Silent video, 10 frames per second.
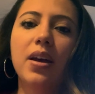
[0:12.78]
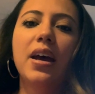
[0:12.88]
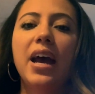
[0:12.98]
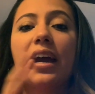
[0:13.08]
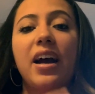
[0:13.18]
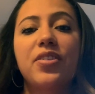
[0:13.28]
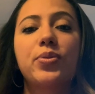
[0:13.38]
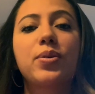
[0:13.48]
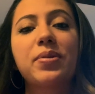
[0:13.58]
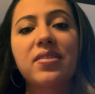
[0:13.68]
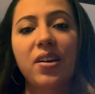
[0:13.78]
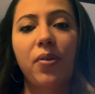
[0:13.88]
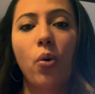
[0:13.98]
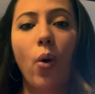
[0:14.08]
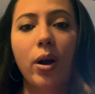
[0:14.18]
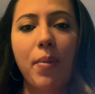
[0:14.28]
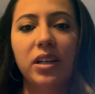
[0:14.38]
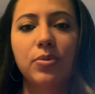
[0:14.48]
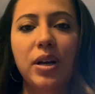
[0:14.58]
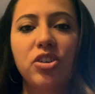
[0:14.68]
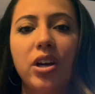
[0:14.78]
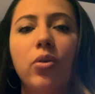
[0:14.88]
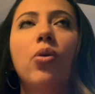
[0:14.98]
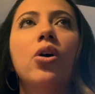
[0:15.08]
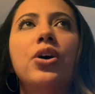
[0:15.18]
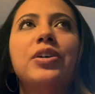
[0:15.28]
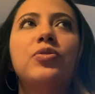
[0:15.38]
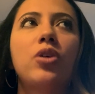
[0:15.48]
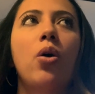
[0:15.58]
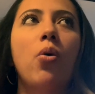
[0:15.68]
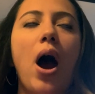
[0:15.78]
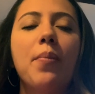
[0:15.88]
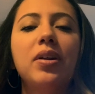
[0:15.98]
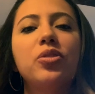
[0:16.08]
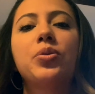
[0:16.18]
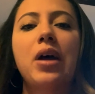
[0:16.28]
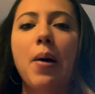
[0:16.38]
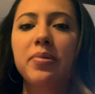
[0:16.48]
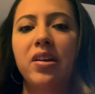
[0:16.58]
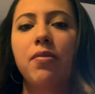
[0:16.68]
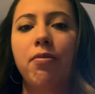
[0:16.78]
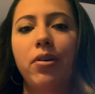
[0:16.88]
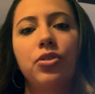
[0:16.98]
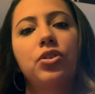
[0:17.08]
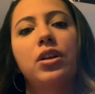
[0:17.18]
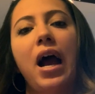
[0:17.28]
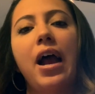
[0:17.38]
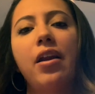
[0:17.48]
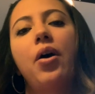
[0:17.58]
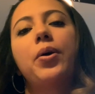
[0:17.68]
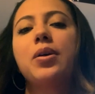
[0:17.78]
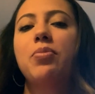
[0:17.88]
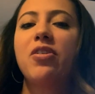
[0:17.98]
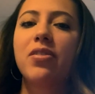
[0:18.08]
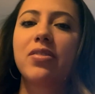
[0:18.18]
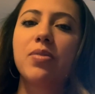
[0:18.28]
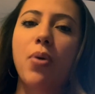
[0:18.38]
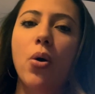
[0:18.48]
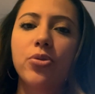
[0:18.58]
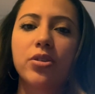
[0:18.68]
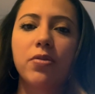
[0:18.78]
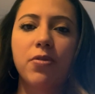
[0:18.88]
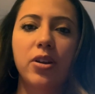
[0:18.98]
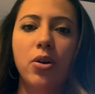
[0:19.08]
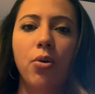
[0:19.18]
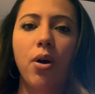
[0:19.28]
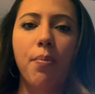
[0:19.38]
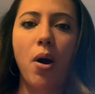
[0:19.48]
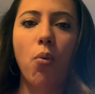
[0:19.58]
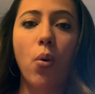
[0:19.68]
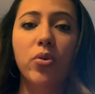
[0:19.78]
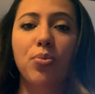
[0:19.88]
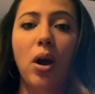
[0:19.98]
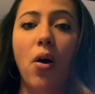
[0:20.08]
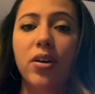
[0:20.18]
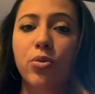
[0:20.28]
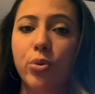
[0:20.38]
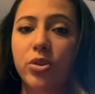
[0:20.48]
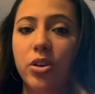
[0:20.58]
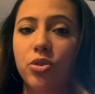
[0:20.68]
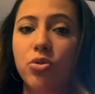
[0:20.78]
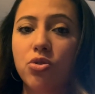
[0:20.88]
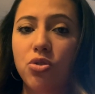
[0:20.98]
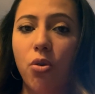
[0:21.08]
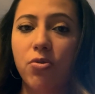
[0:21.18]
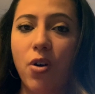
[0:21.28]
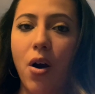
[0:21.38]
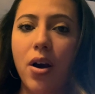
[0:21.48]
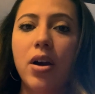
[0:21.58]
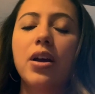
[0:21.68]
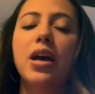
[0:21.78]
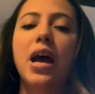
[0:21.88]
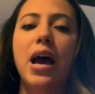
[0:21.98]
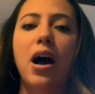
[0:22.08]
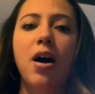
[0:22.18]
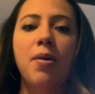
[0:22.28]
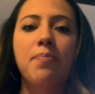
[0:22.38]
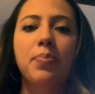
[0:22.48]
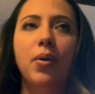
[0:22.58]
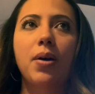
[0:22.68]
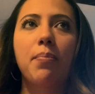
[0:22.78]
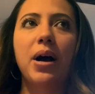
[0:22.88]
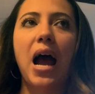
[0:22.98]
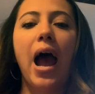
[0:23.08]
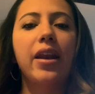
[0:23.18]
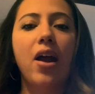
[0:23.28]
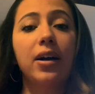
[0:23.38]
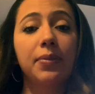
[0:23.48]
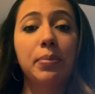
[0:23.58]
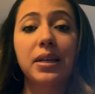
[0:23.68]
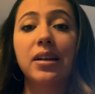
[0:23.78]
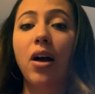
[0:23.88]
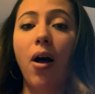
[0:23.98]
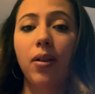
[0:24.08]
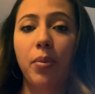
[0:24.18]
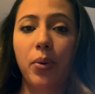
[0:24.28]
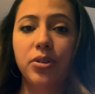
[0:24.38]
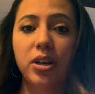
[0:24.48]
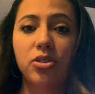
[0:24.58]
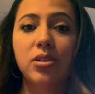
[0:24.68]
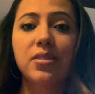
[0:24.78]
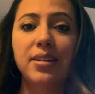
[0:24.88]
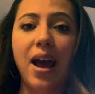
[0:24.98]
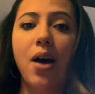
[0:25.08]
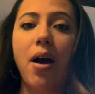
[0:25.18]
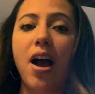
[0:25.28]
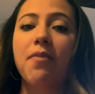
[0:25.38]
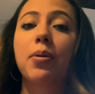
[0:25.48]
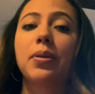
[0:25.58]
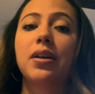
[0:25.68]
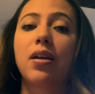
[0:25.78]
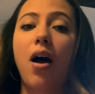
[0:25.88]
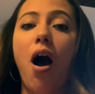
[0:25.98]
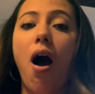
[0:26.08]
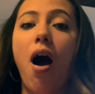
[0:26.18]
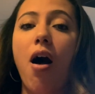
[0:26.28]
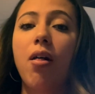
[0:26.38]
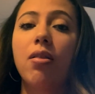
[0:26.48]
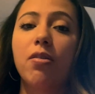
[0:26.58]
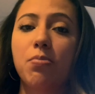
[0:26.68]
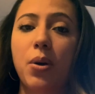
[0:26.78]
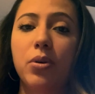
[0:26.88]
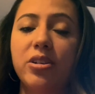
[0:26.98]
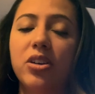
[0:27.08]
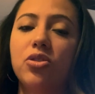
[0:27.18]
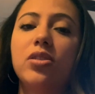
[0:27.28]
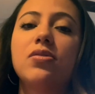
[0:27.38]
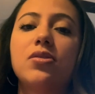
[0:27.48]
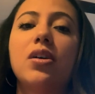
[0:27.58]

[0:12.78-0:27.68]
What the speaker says: Hey guys, what's up? It's Stephanie and welcome back to my channel. So I'm going to do an updated version. I had already previously posted a video about what was my hardest rotation so far, but I had not completed all of my rotations. Now I have completed all of my rotations.